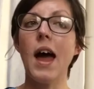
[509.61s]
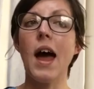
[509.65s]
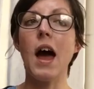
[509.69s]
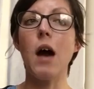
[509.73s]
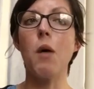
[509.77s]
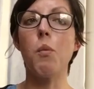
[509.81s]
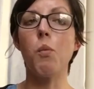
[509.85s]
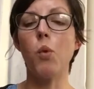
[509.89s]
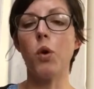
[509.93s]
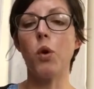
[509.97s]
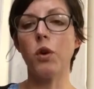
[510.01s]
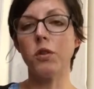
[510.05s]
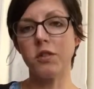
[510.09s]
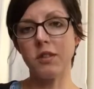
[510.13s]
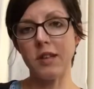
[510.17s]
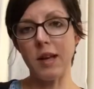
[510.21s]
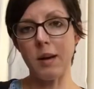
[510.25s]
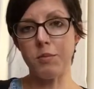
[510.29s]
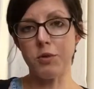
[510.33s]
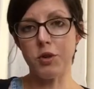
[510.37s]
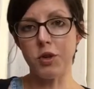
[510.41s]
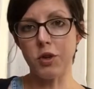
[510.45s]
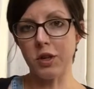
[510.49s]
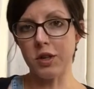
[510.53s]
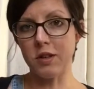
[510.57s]
and what
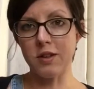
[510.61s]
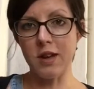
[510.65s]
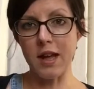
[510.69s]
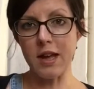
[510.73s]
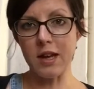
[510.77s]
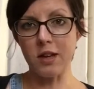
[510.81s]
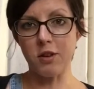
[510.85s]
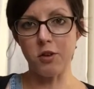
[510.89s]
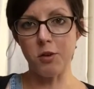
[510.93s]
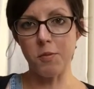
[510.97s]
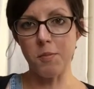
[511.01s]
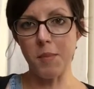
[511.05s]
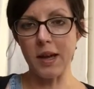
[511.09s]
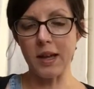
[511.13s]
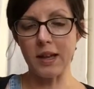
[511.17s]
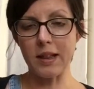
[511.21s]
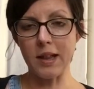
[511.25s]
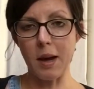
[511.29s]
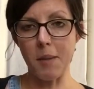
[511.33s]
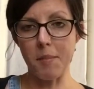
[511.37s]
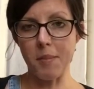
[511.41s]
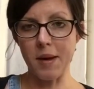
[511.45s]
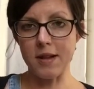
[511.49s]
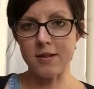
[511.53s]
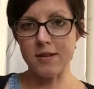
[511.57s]
steps you can take to make
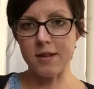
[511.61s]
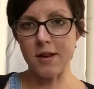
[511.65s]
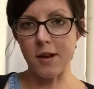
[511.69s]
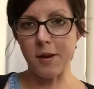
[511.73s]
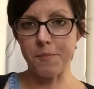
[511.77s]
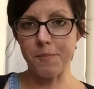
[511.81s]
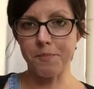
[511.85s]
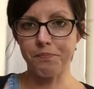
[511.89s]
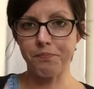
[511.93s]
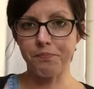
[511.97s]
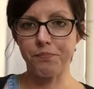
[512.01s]
that better.